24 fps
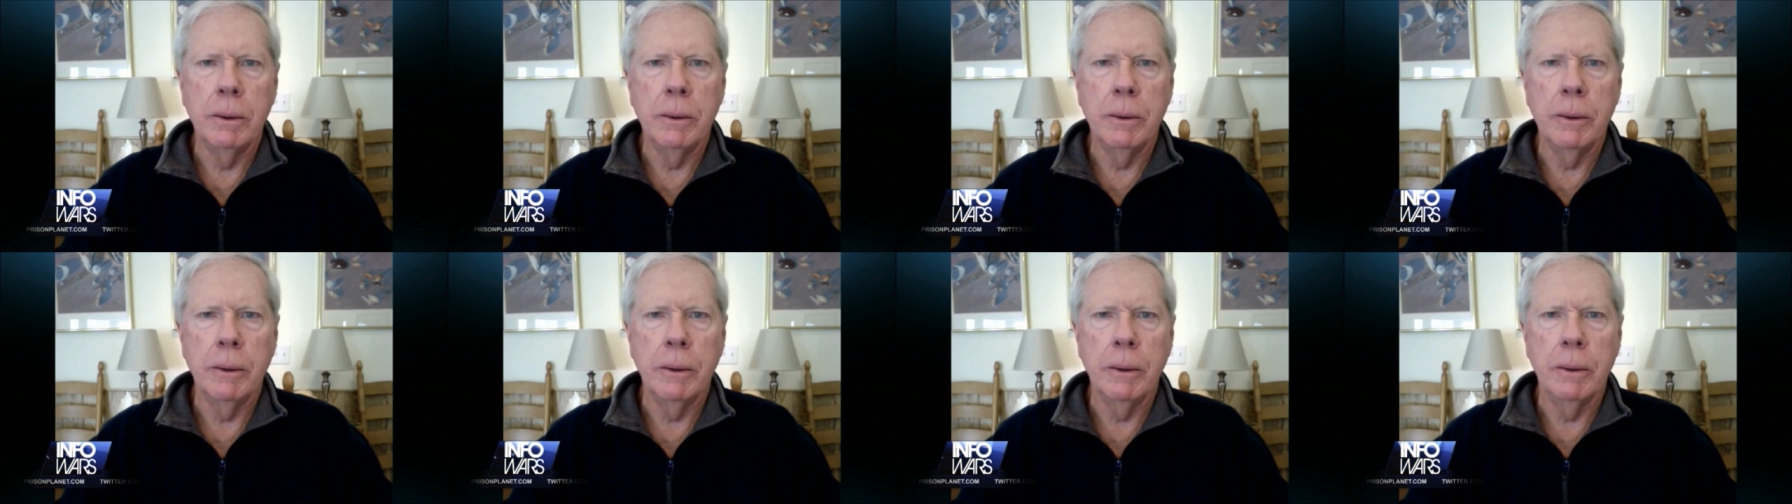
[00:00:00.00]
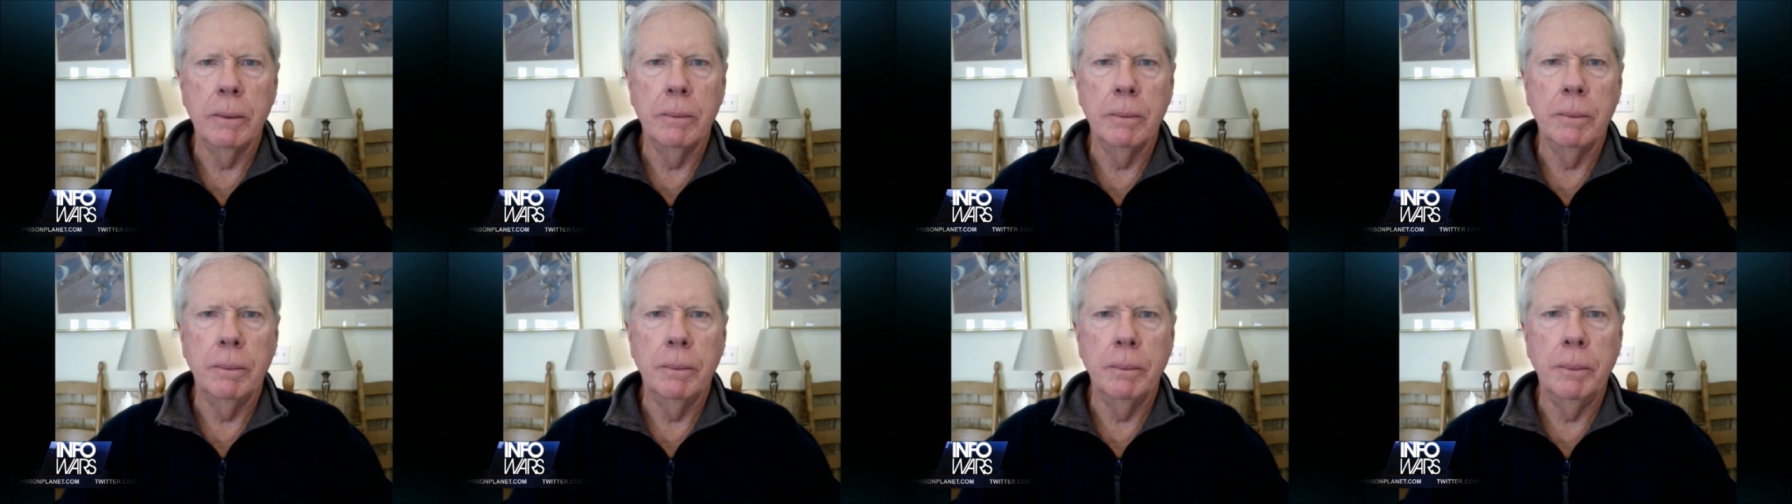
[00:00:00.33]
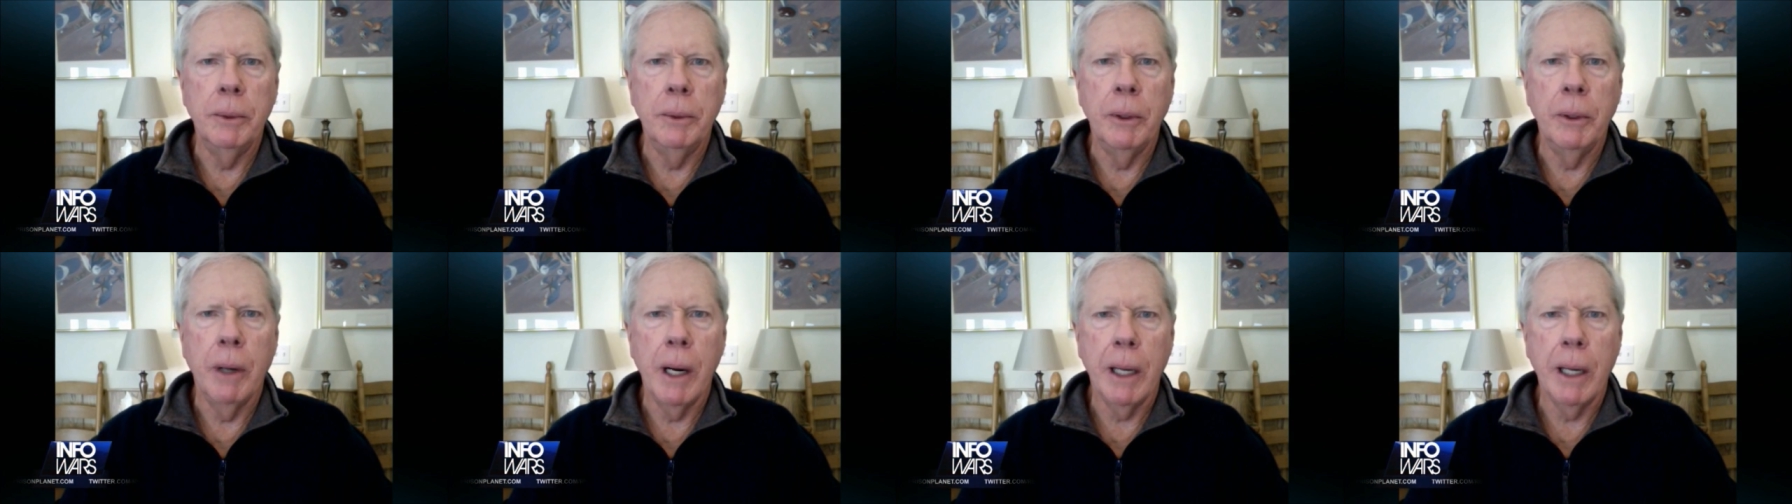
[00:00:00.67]
the
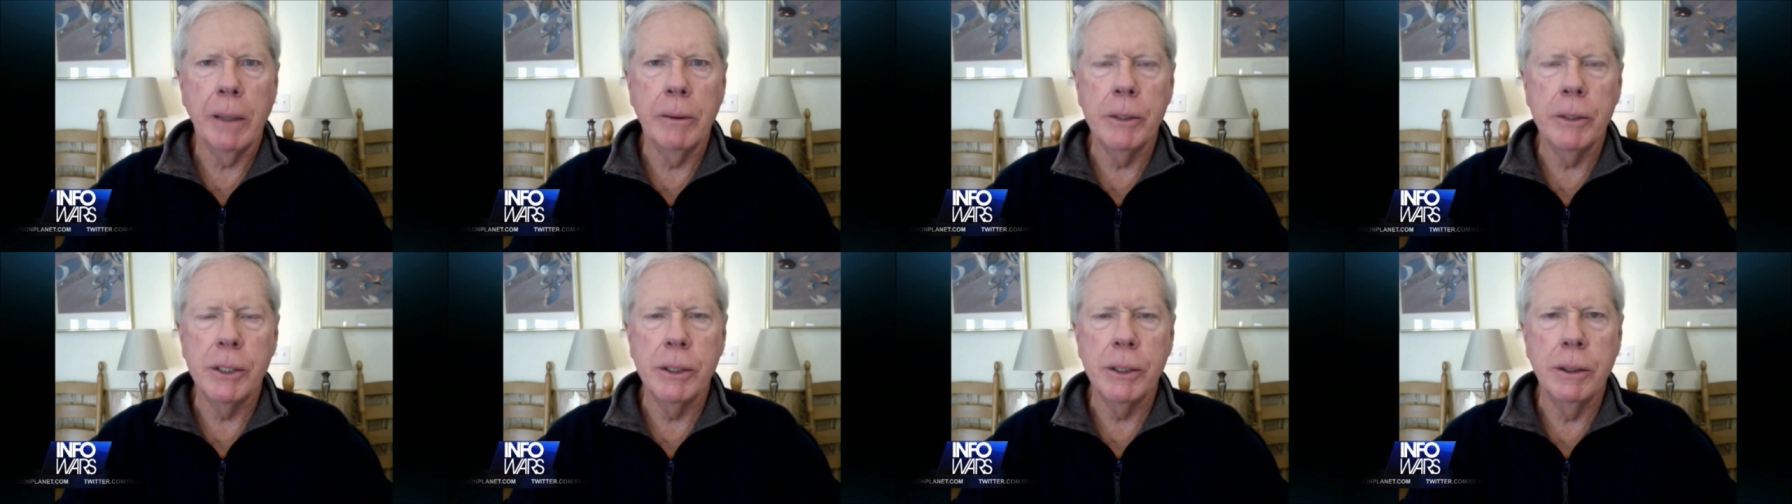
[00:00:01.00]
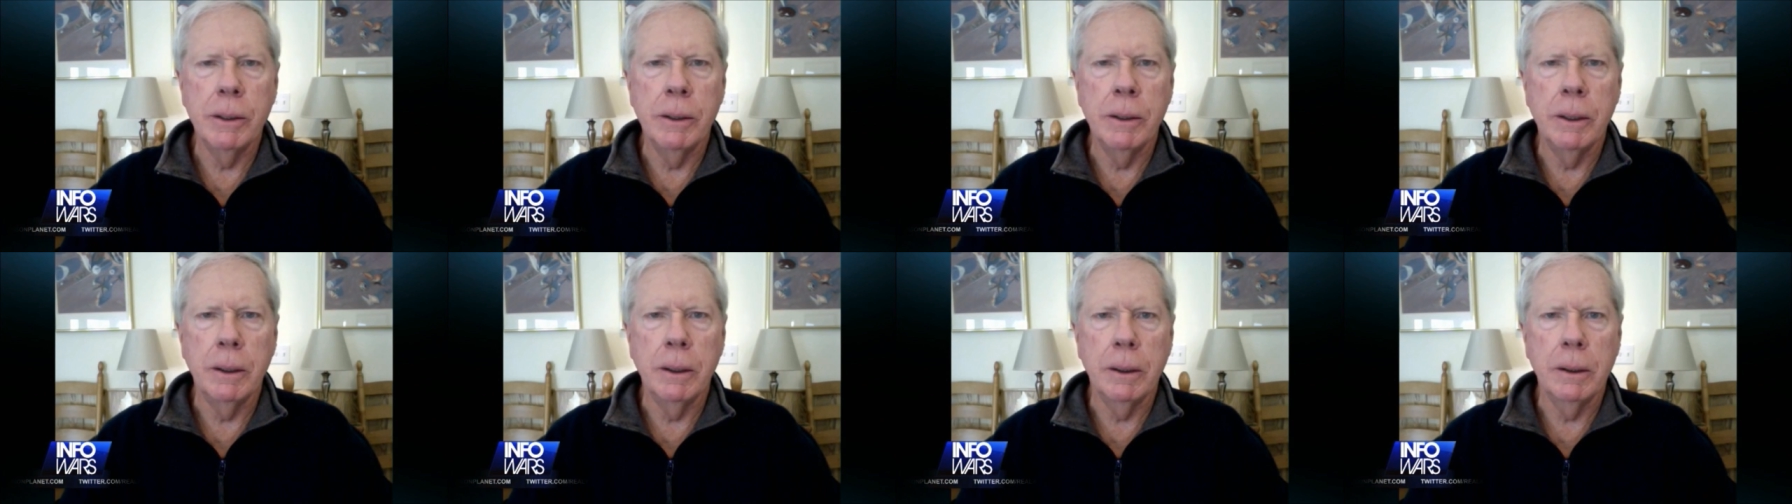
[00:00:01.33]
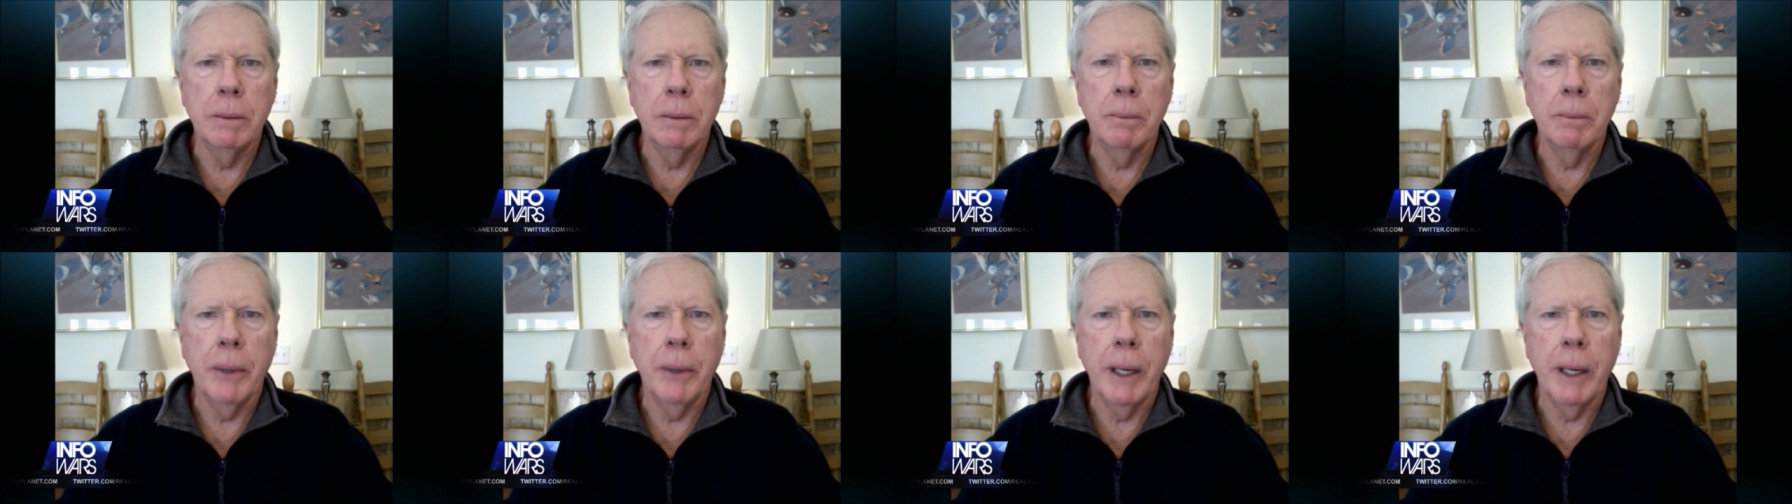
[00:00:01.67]
bureaucracy that
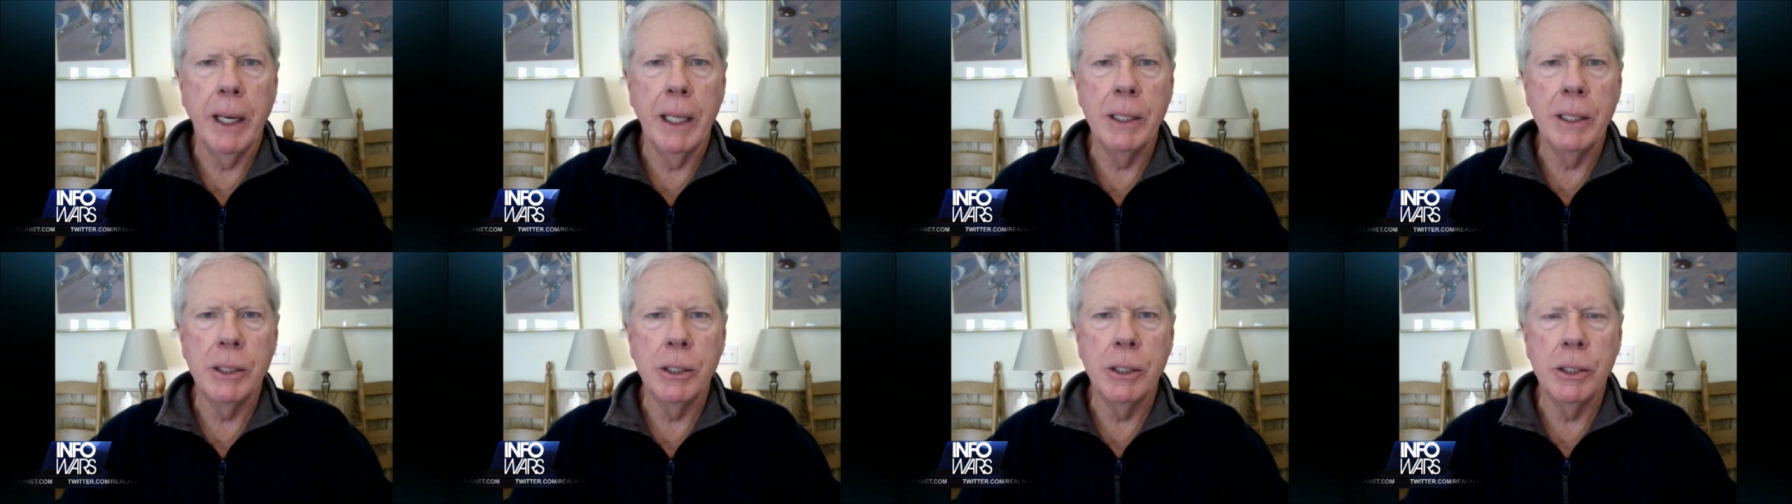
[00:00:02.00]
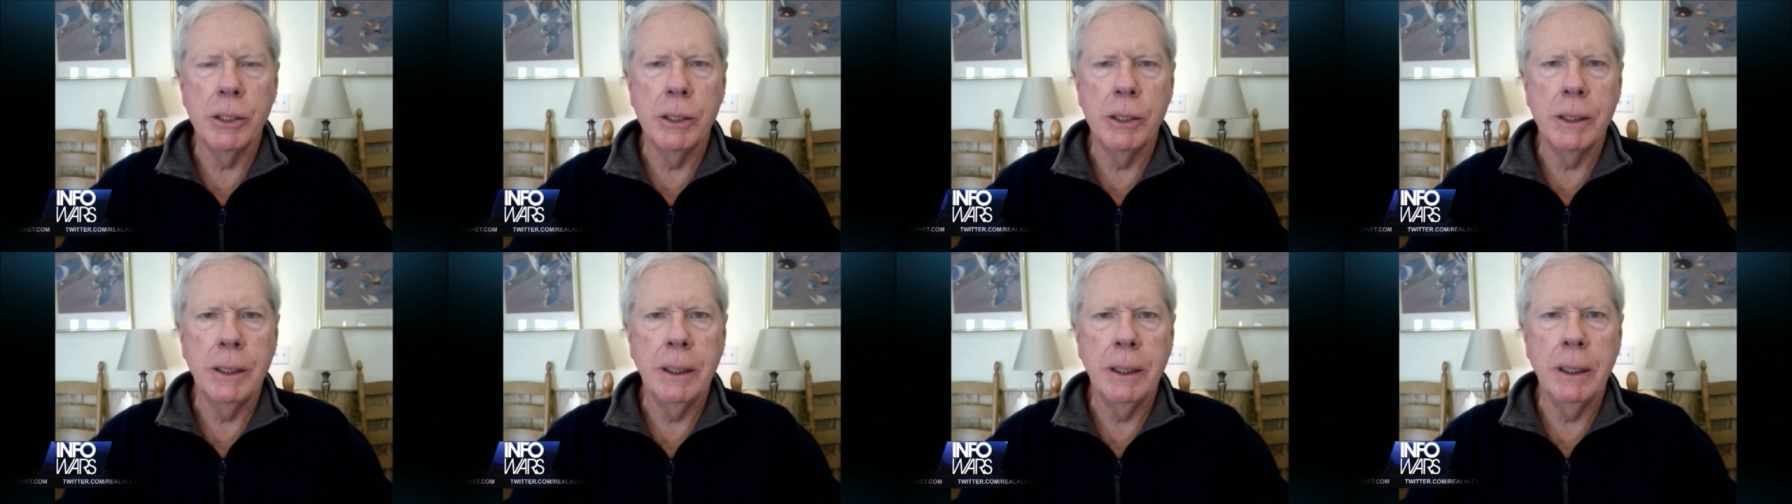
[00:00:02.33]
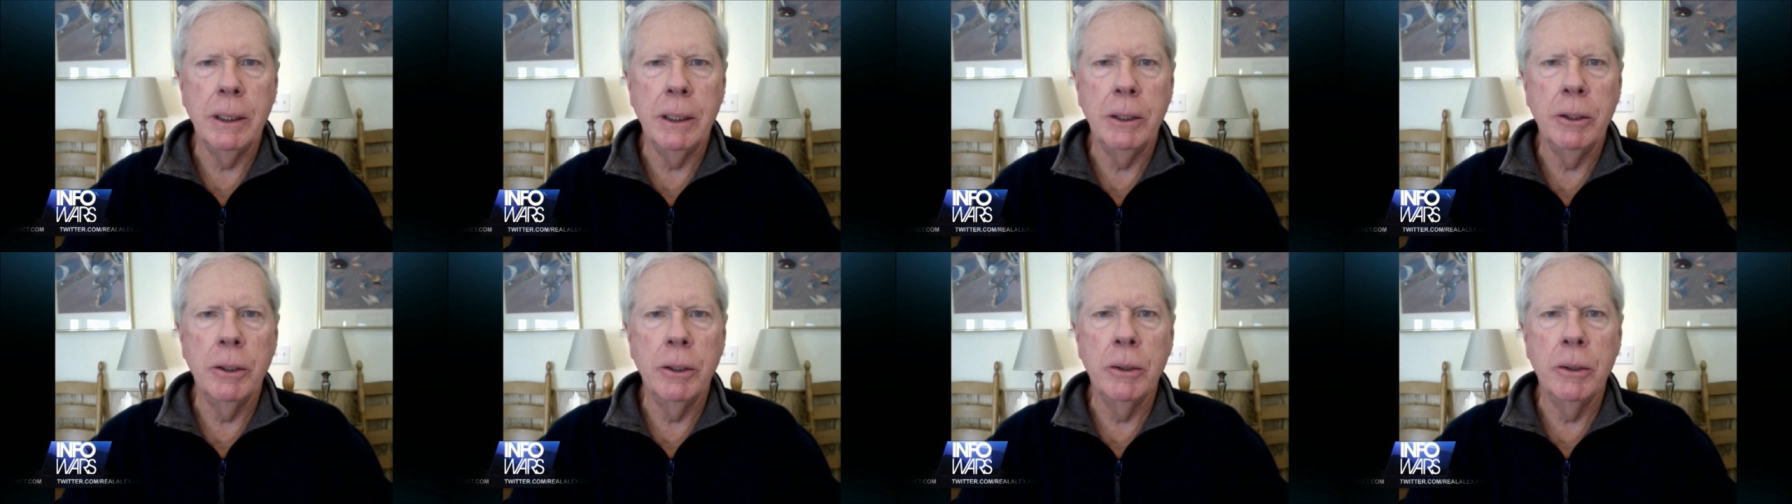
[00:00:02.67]
comprises the
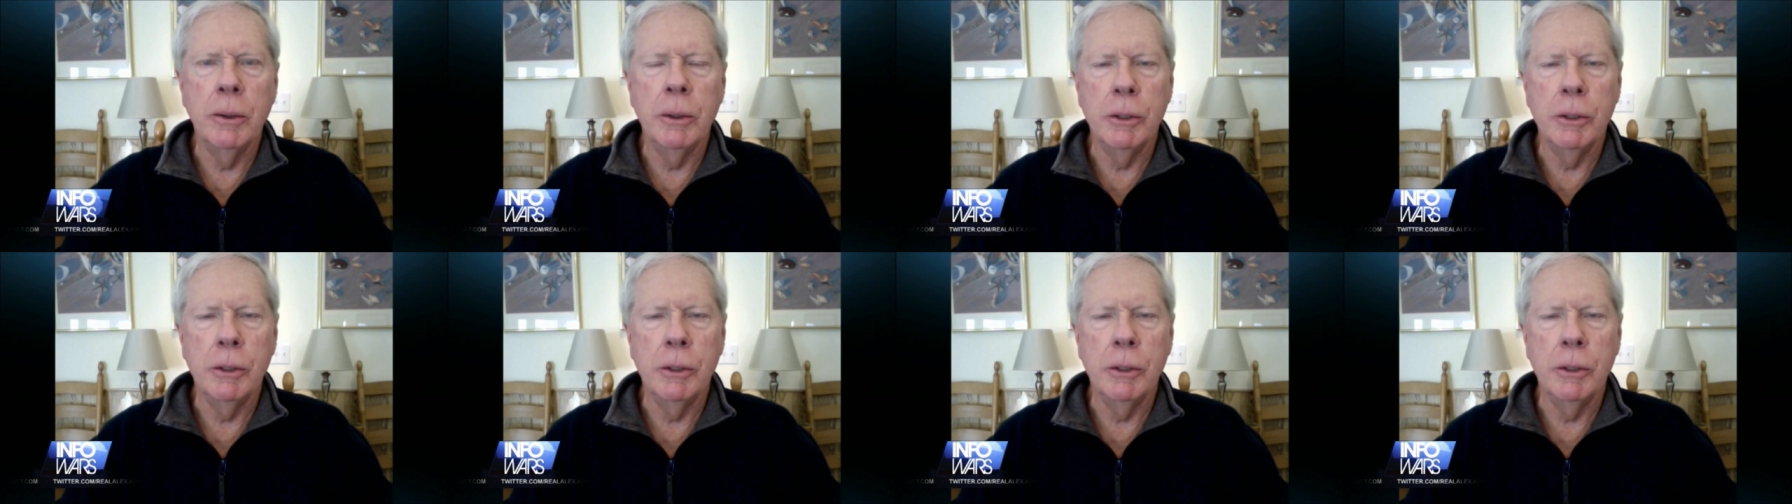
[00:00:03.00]
EU,